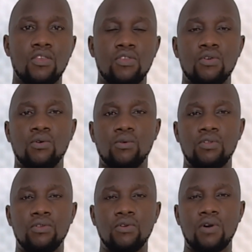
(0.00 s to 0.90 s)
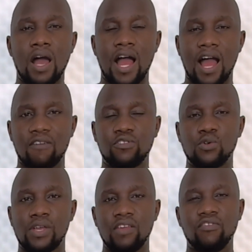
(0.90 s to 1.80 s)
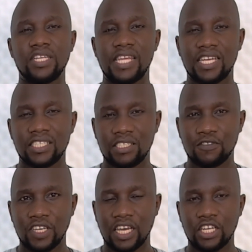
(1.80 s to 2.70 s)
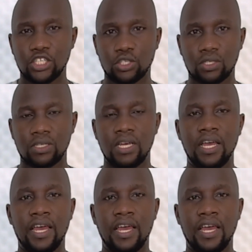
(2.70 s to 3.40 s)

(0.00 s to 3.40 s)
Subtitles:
you have to give a justification,